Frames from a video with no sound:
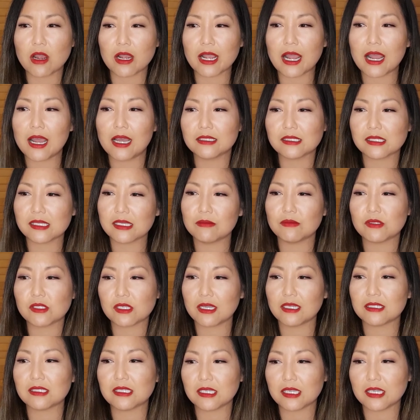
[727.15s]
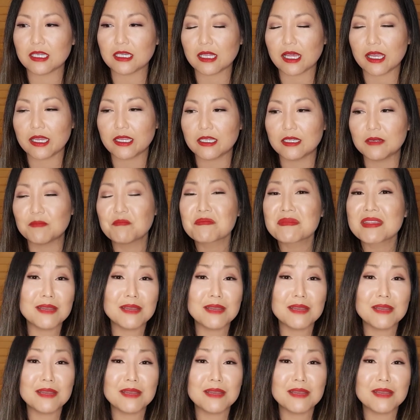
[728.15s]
I can't seem to articulate it.